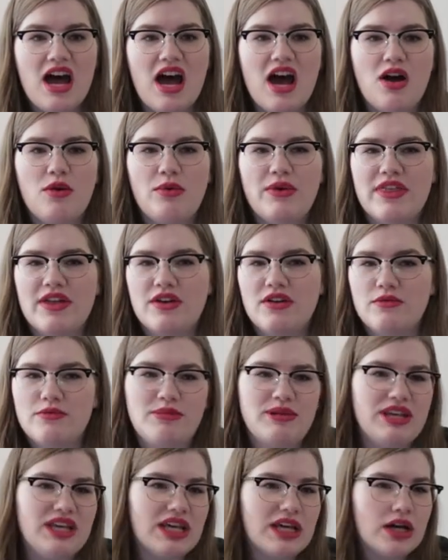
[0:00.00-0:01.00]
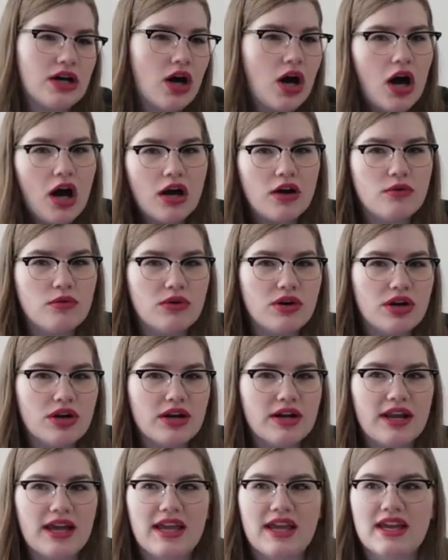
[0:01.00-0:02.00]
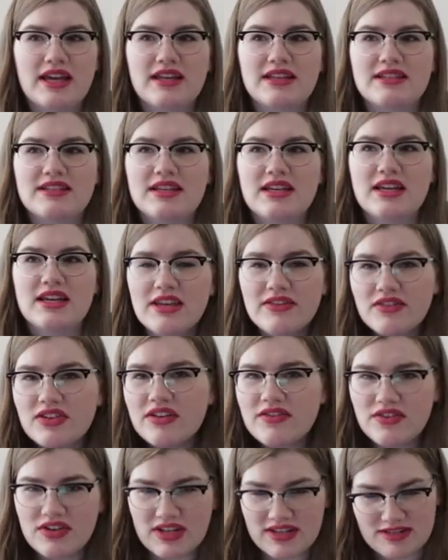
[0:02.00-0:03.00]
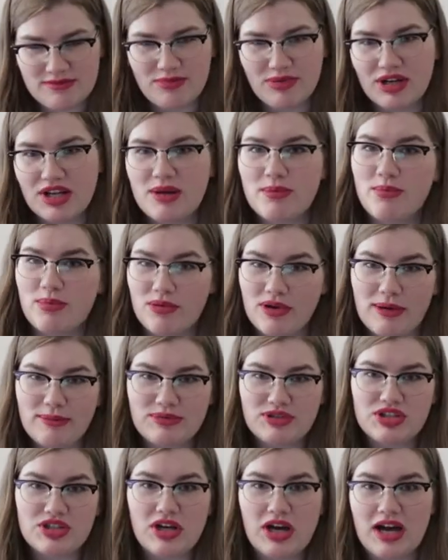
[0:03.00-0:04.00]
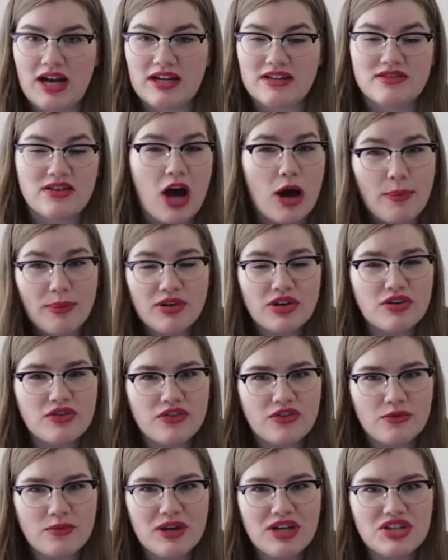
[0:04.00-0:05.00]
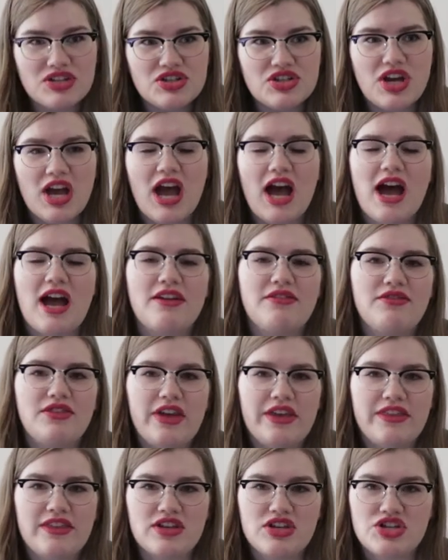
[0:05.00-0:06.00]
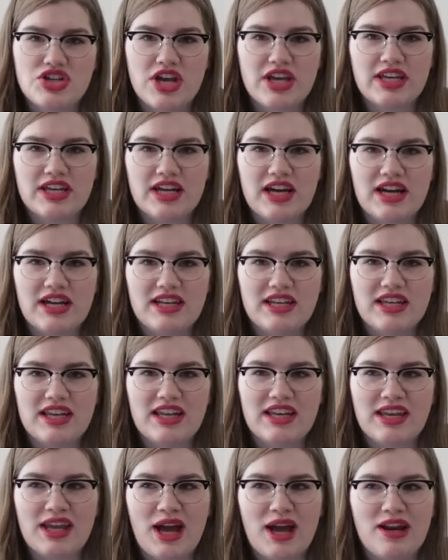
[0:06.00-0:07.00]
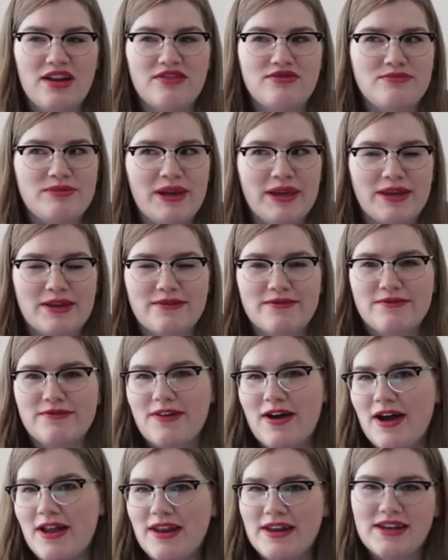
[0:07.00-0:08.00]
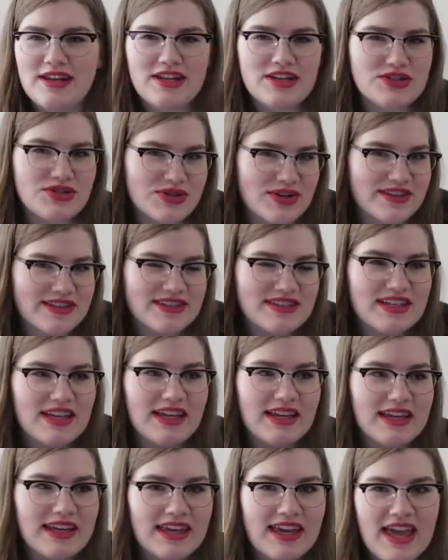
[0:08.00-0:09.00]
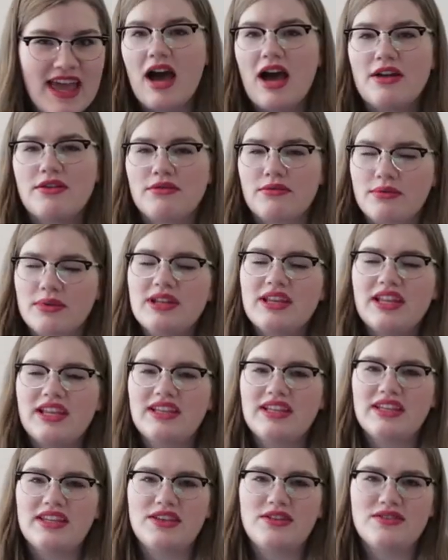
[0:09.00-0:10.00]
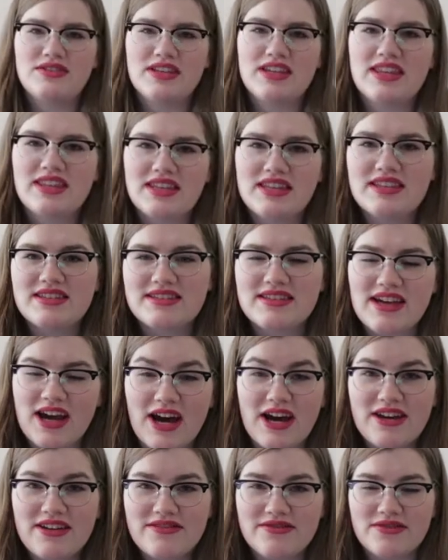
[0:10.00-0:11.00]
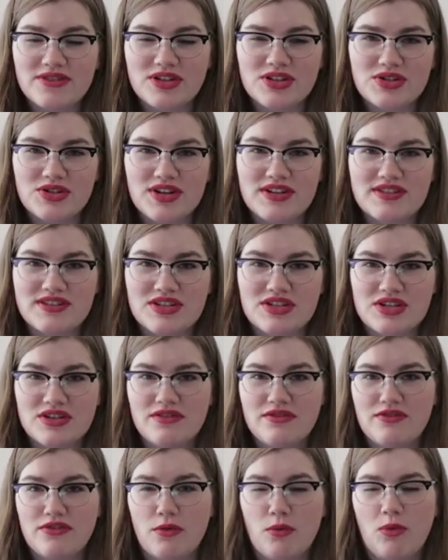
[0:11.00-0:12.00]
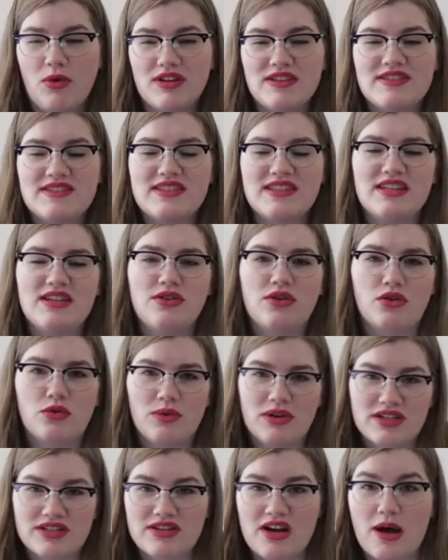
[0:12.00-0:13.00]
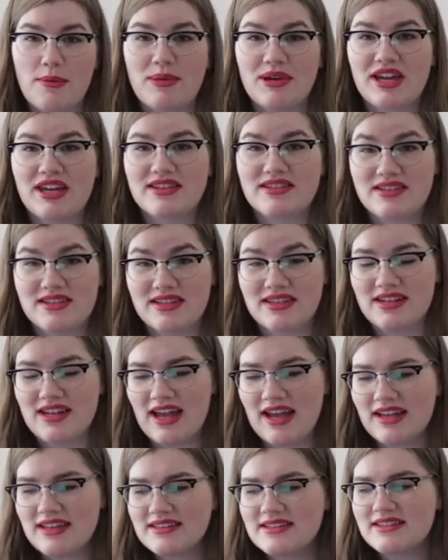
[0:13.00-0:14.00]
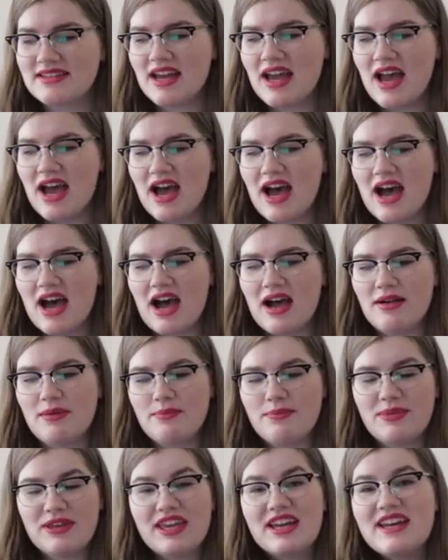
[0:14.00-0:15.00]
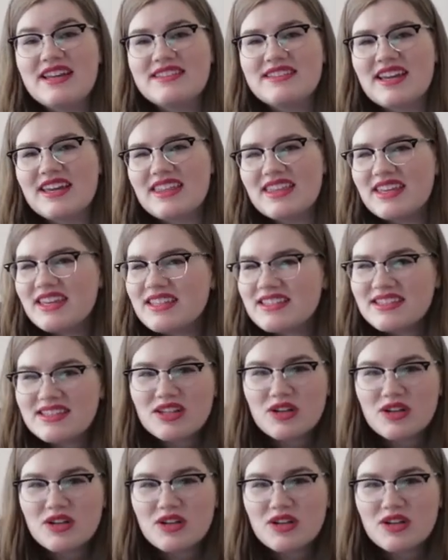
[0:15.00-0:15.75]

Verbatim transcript: Uh, without it being awkward. And even if it is a pretty abrupt uh, topical switch, I feel like the J cut can kind of make it fun and interesting. I really like using this cut for a transition from one scene or one topic to the next because I think it's a